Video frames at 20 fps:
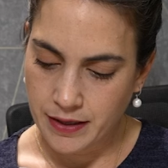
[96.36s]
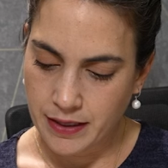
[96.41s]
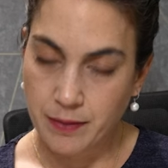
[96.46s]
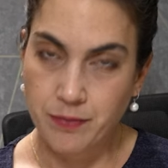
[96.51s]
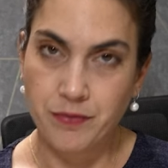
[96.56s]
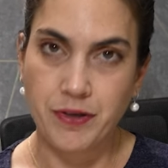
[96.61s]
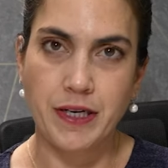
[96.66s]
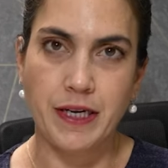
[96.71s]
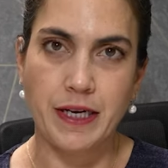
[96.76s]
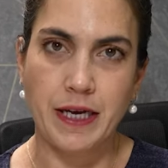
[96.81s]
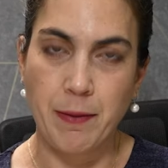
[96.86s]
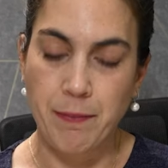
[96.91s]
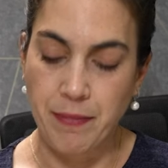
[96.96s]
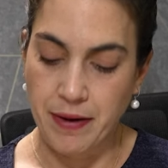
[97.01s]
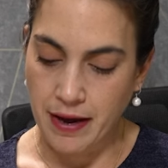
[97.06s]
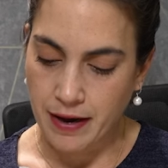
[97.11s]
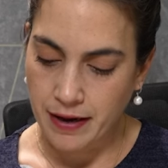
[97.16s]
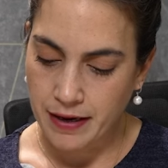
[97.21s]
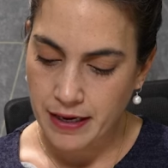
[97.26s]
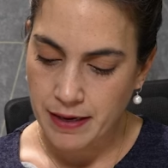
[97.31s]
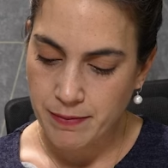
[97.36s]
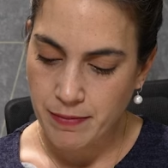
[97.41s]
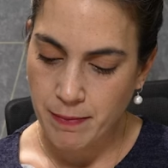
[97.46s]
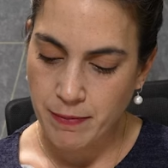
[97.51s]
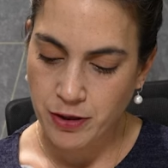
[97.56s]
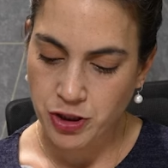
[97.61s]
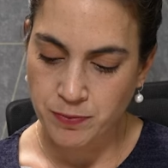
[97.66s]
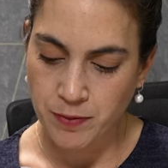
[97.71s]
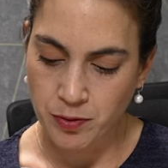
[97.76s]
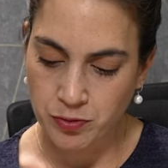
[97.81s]
And I'm reading HaPe'arim
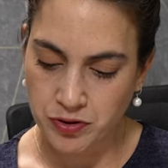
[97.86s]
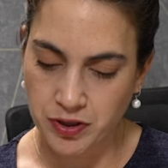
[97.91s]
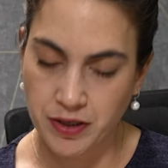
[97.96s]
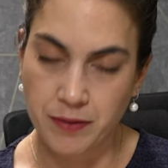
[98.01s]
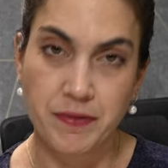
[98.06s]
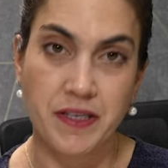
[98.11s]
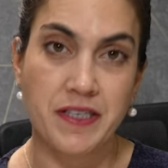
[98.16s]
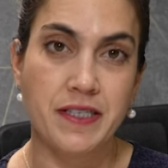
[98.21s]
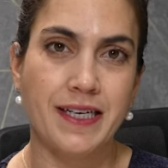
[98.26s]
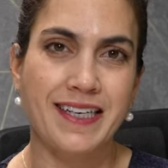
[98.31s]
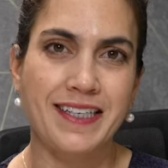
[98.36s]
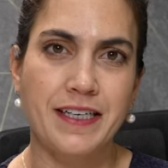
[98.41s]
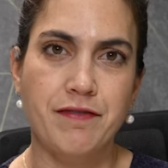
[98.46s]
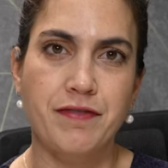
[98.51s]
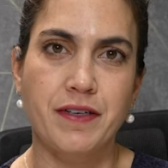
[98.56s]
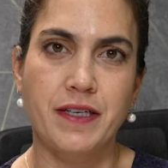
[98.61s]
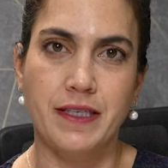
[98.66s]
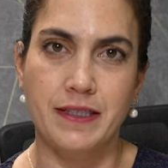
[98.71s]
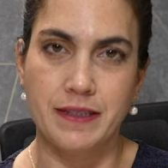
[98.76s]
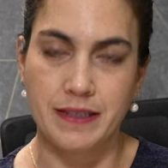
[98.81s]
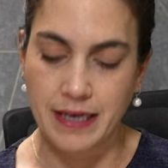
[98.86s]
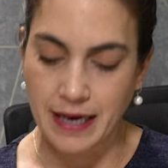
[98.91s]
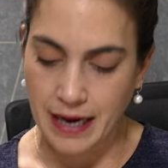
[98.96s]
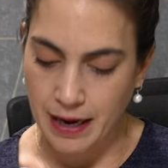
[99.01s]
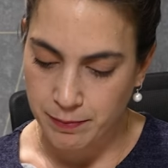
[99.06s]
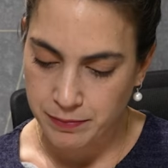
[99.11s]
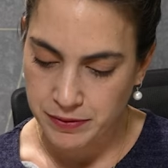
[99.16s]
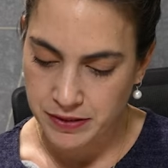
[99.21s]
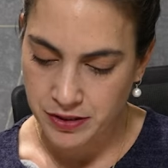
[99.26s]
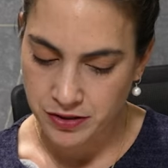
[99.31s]
HaMashmotim, the significant gaps.